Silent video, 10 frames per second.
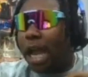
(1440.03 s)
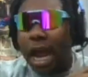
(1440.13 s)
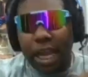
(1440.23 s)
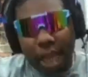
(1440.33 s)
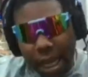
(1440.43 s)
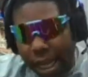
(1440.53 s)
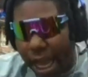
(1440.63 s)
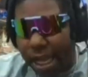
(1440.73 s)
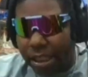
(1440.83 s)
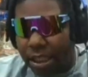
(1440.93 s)
a lot of young
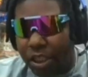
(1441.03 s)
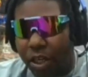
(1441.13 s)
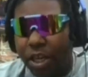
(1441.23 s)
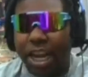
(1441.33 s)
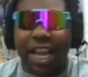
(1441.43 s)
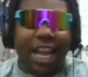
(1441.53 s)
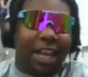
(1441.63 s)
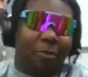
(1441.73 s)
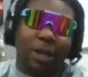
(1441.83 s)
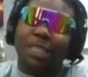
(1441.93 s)
guys this year, and,
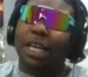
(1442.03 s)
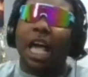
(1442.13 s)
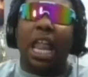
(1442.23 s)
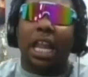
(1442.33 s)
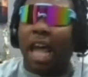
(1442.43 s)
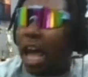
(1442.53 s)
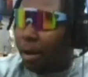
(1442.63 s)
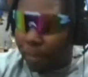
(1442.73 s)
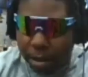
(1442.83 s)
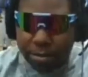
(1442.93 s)
and we took a lot
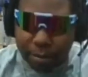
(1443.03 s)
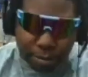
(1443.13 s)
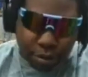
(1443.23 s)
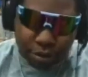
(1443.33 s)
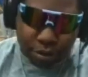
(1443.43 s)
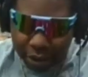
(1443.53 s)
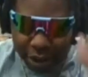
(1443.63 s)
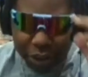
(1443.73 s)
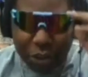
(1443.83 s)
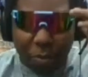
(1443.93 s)
of bumps and bruises
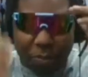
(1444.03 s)
this year.